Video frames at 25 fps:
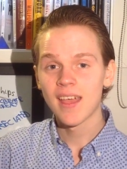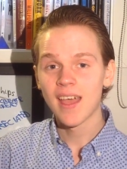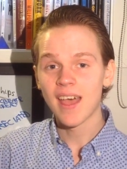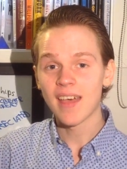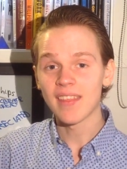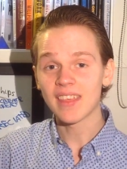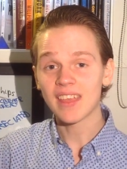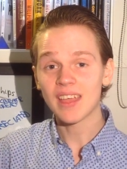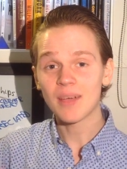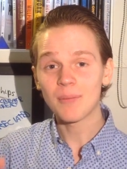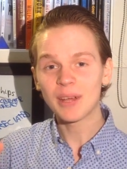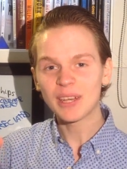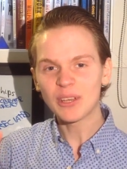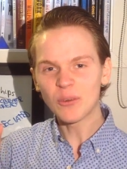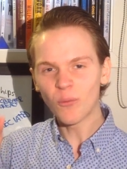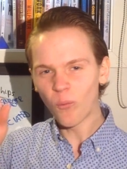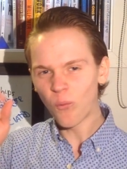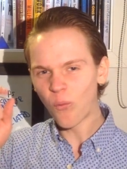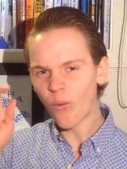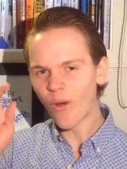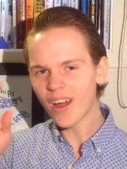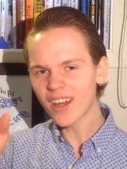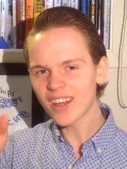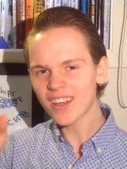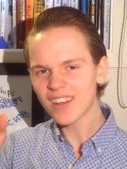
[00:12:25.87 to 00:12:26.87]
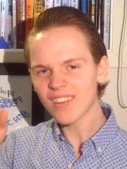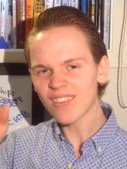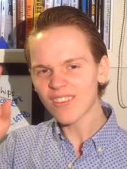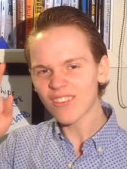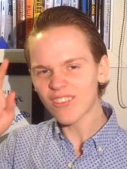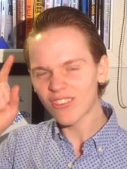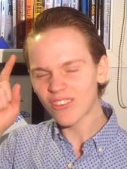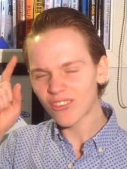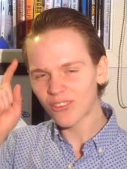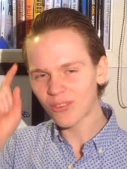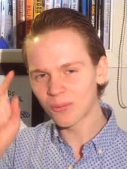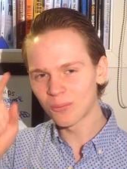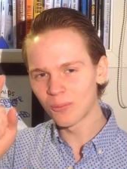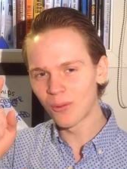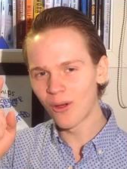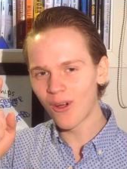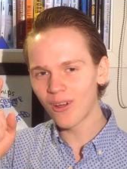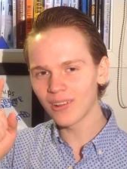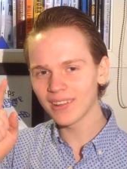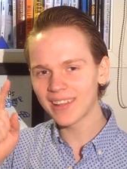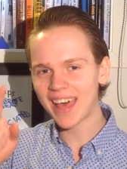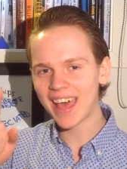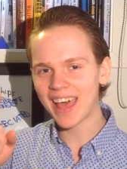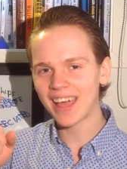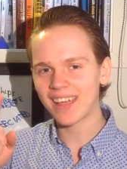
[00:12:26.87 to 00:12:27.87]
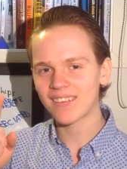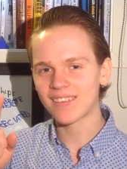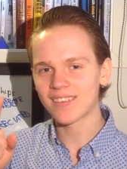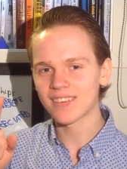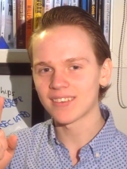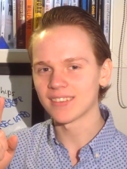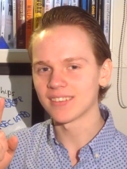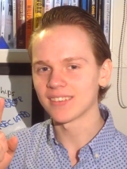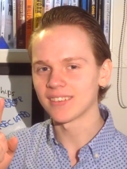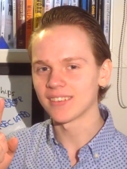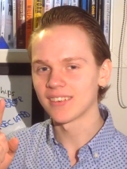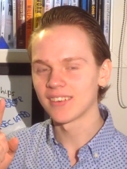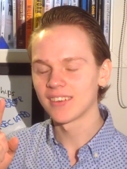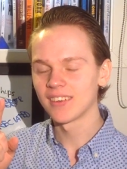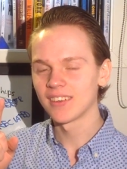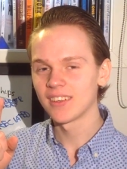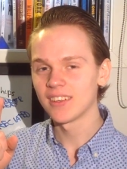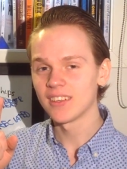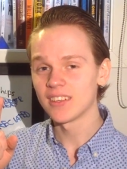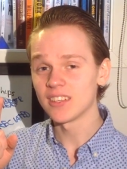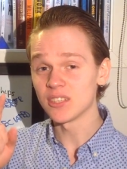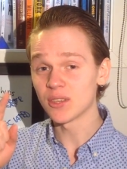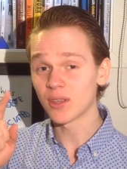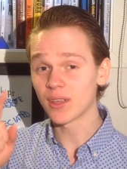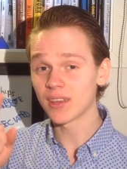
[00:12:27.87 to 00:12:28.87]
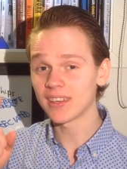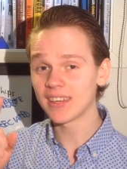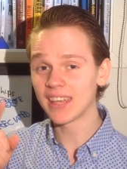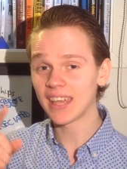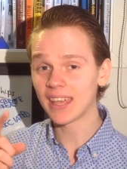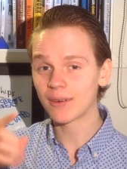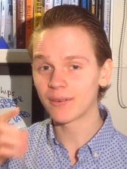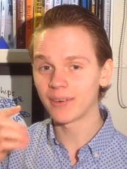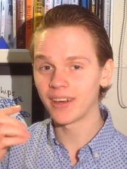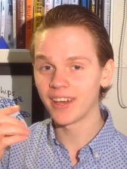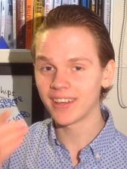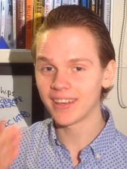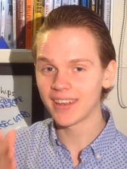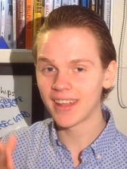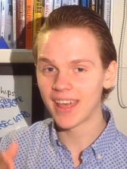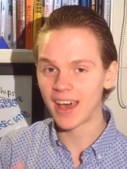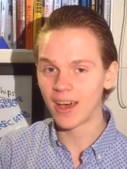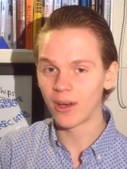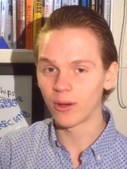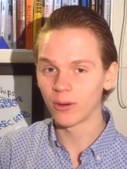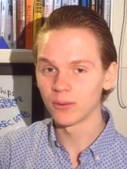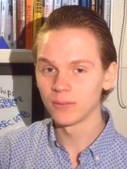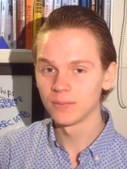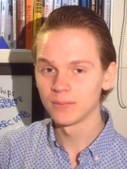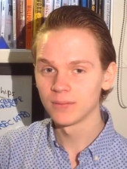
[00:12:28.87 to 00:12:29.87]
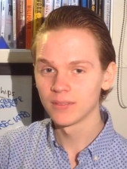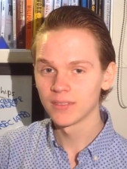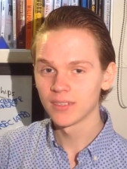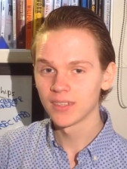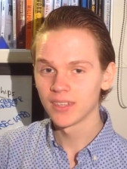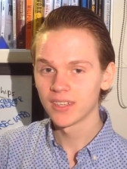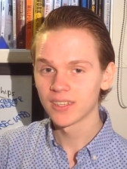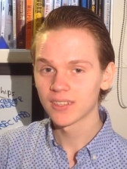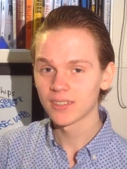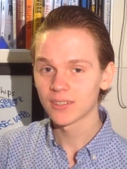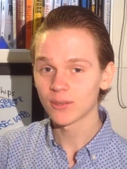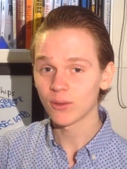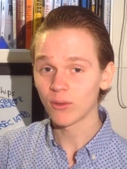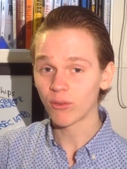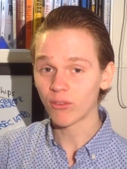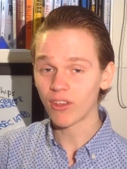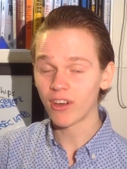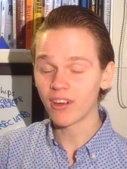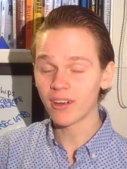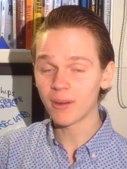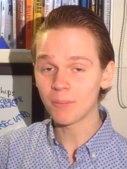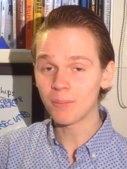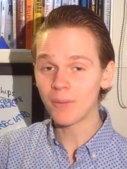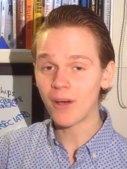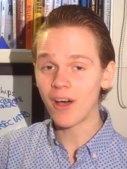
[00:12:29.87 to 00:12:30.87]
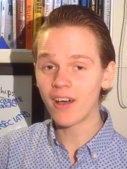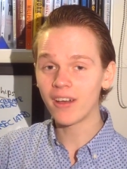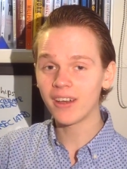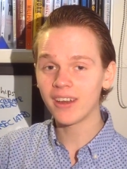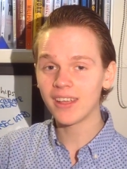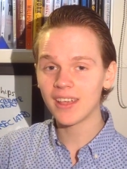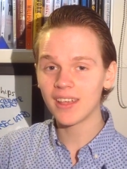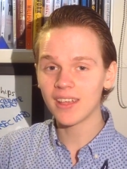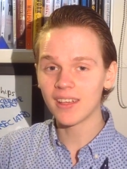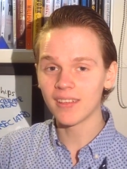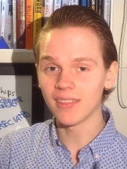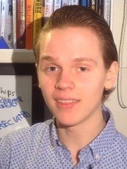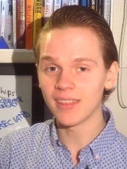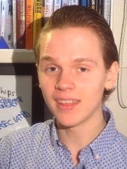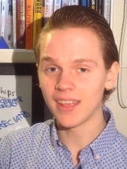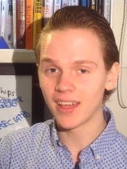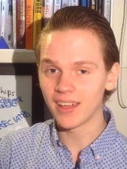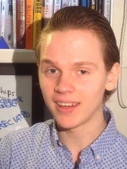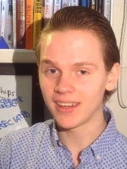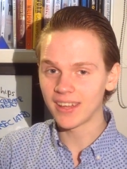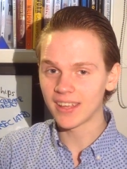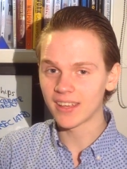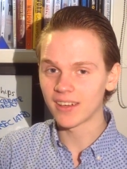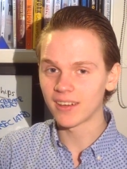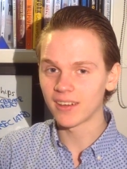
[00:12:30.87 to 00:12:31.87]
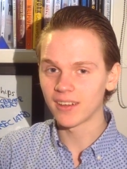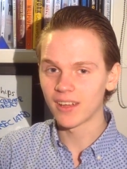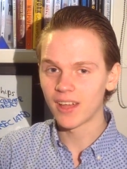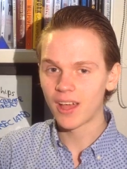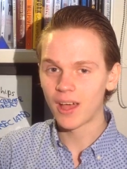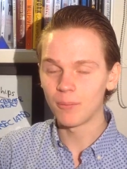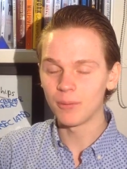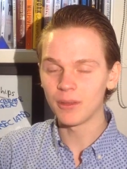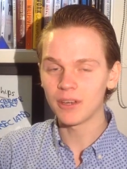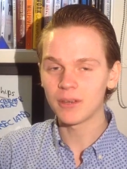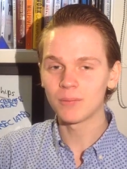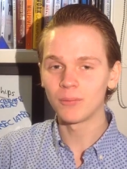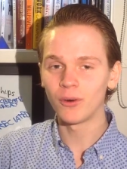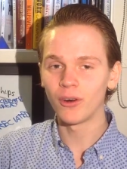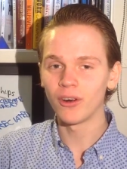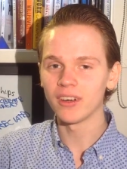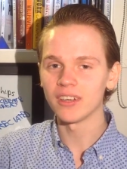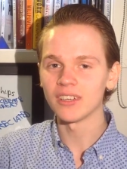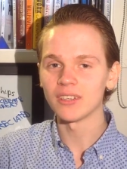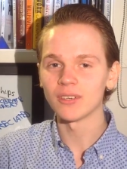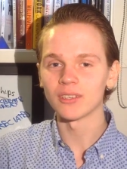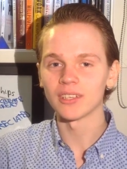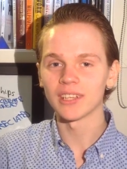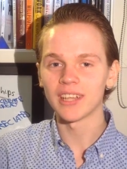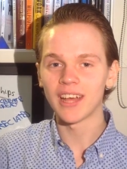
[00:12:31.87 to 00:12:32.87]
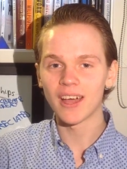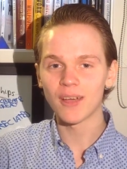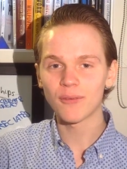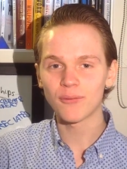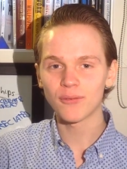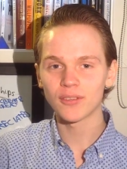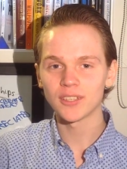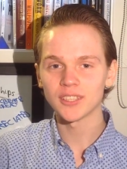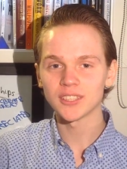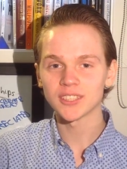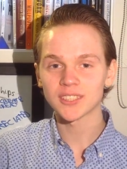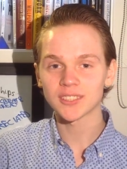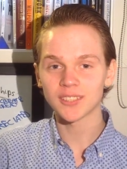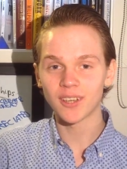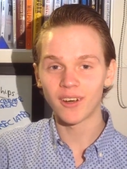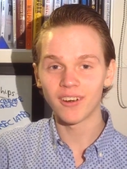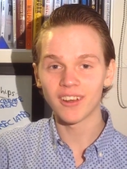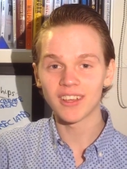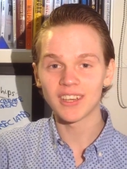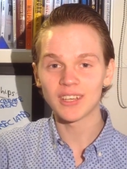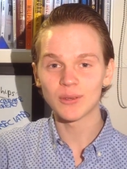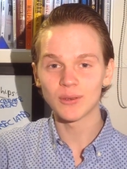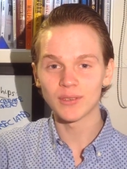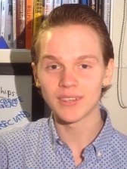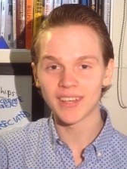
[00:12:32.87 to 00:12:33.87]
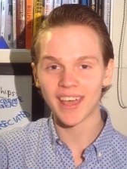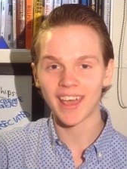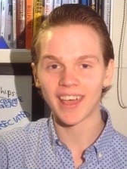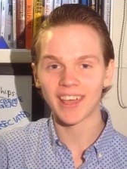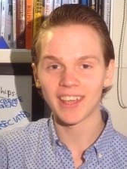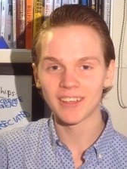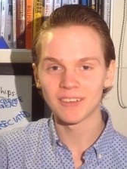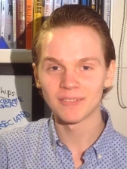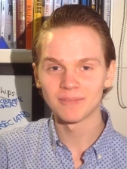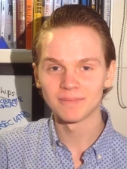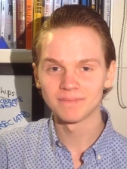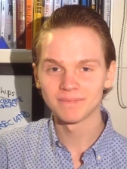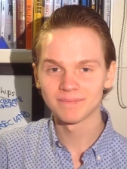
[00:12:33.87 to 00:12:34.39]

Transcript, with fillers: and think about one small action you can take right now to start embodying the idea a bit more in your life, starting today.